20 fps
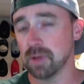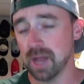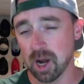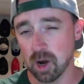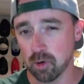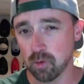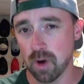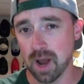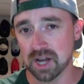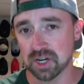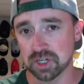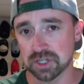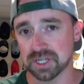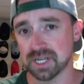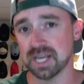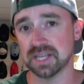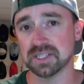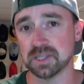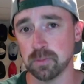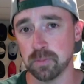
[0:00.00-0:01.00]
Aaron Rodgers
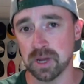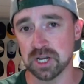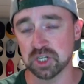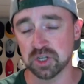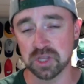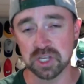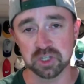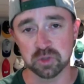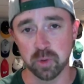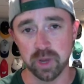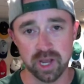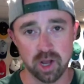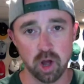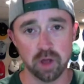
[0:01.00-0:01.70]
takes the bench this week,